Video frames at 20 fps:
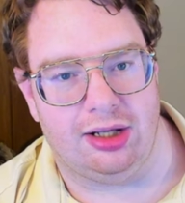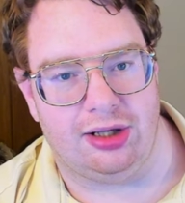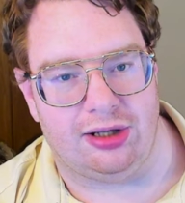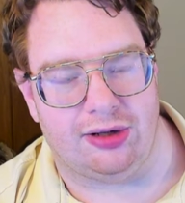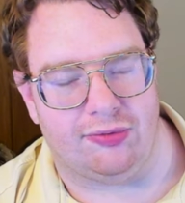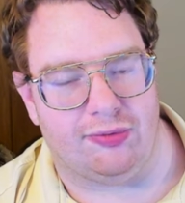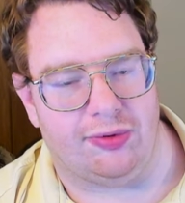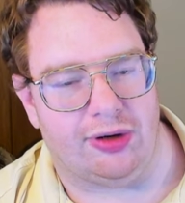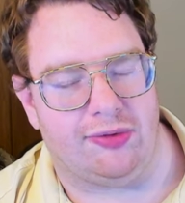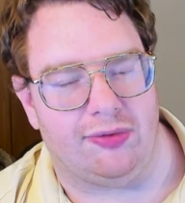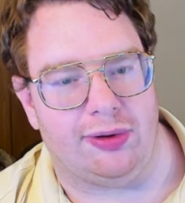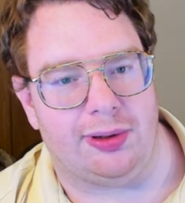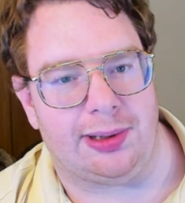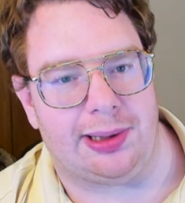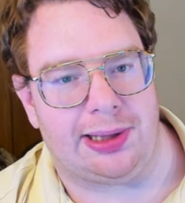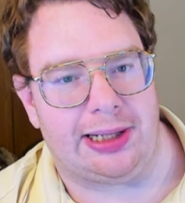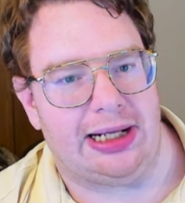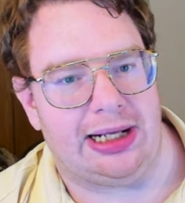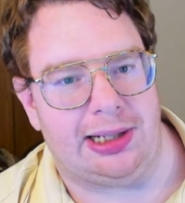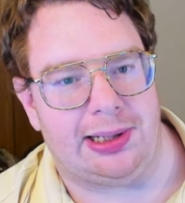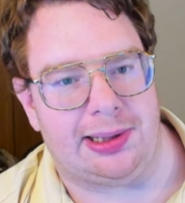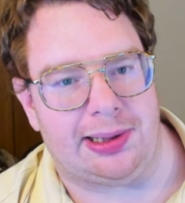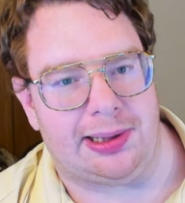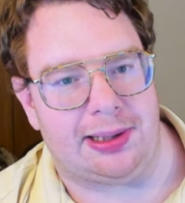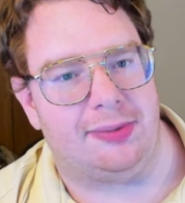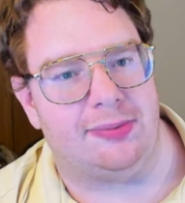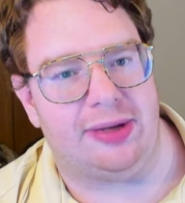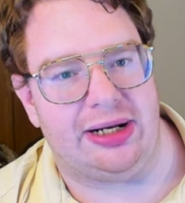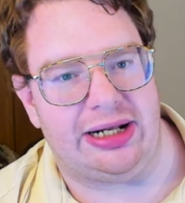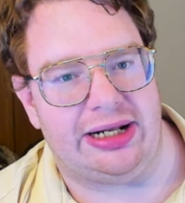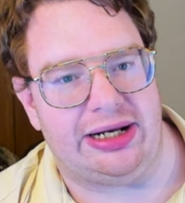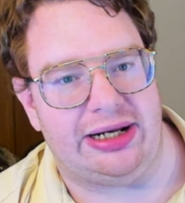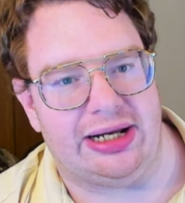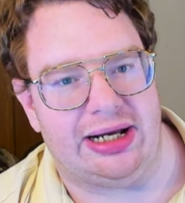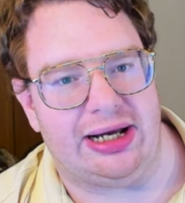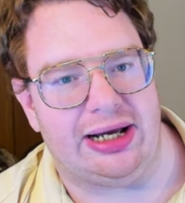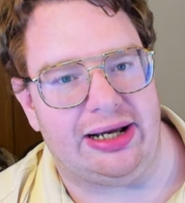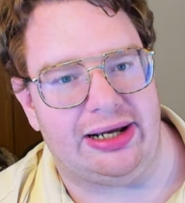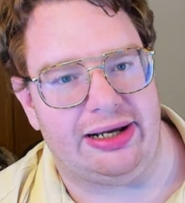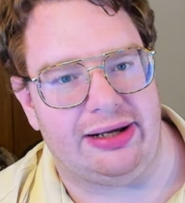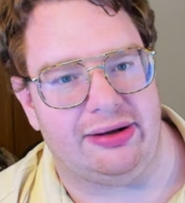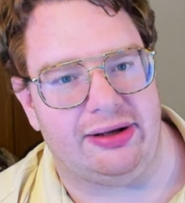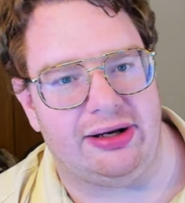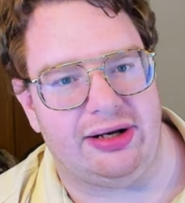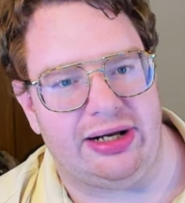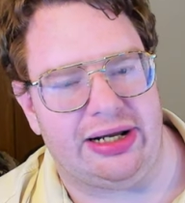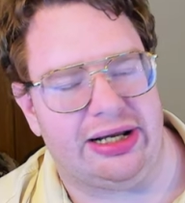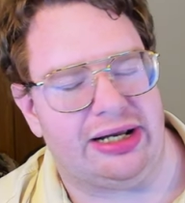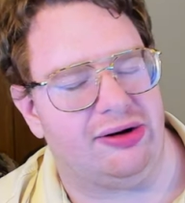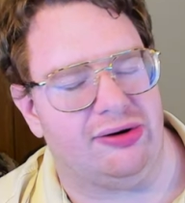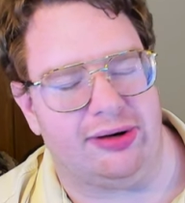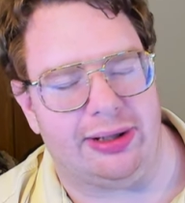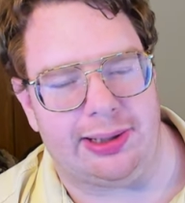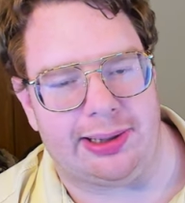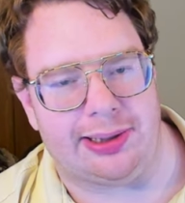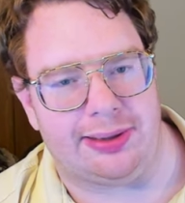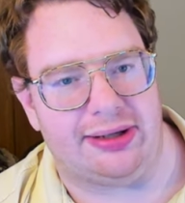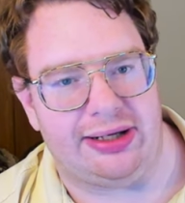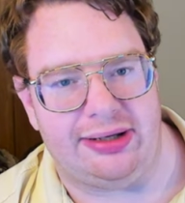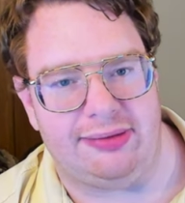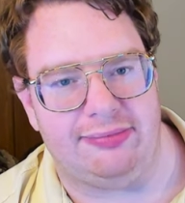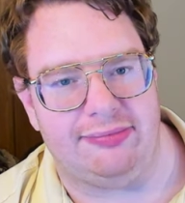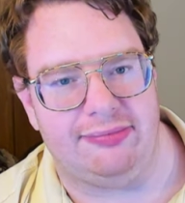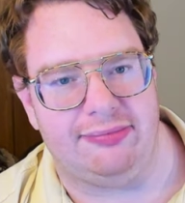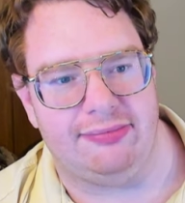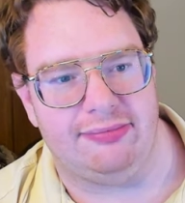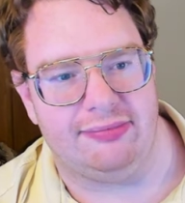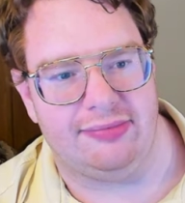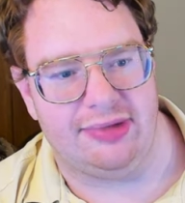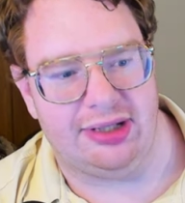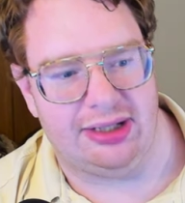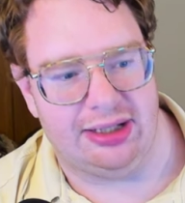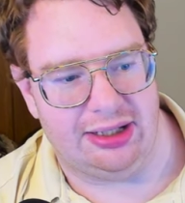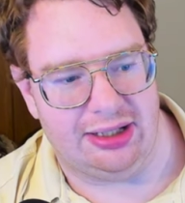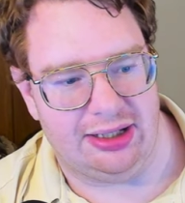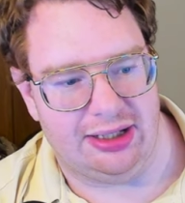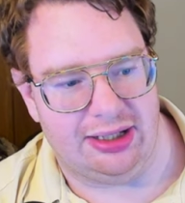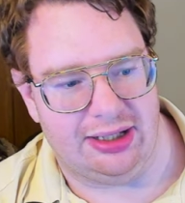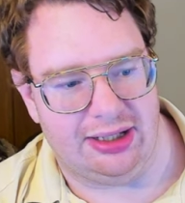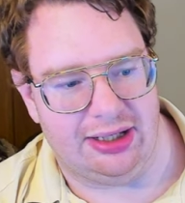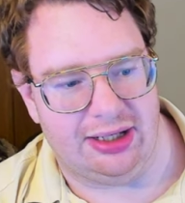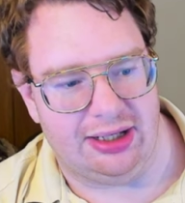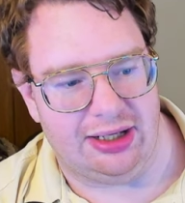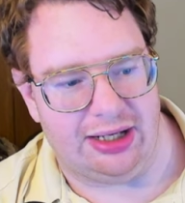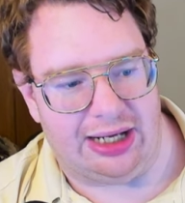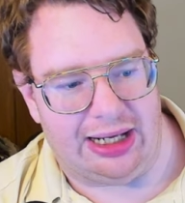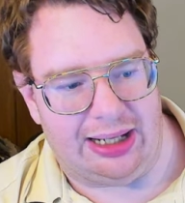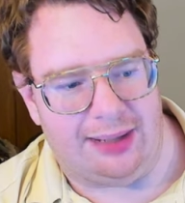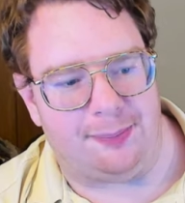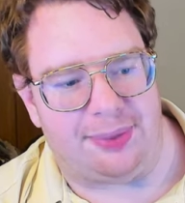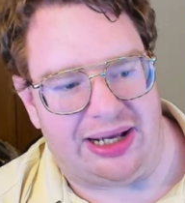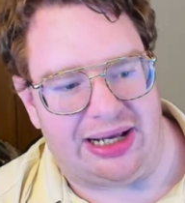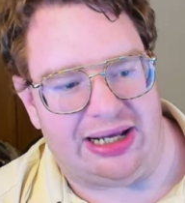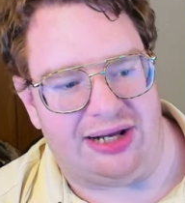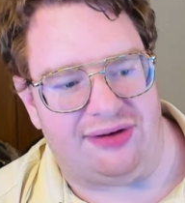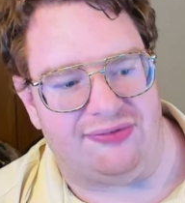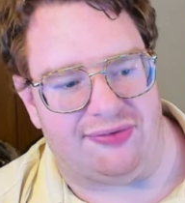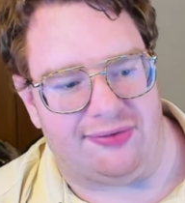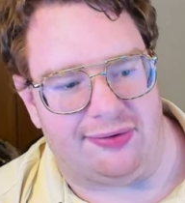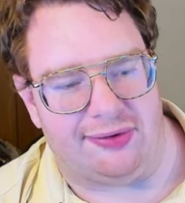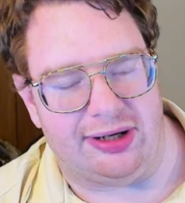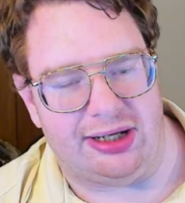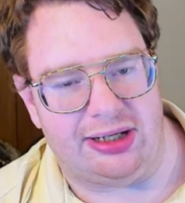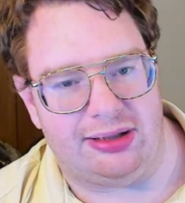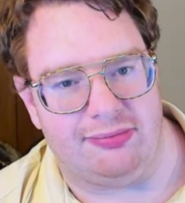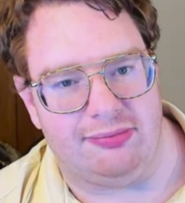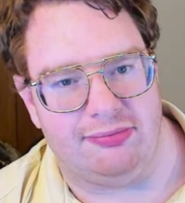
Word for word: to where we're seeing so many die needlessly and painfully